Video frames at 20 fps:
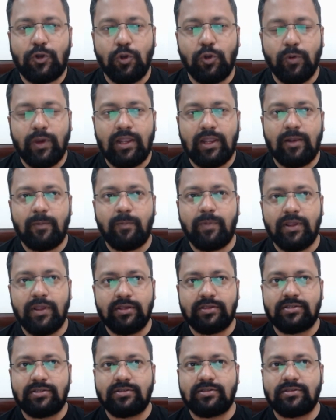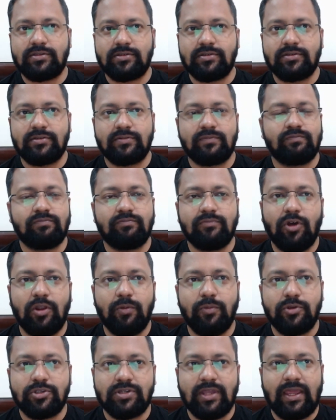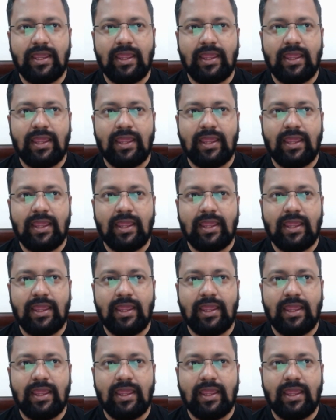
12 plus almost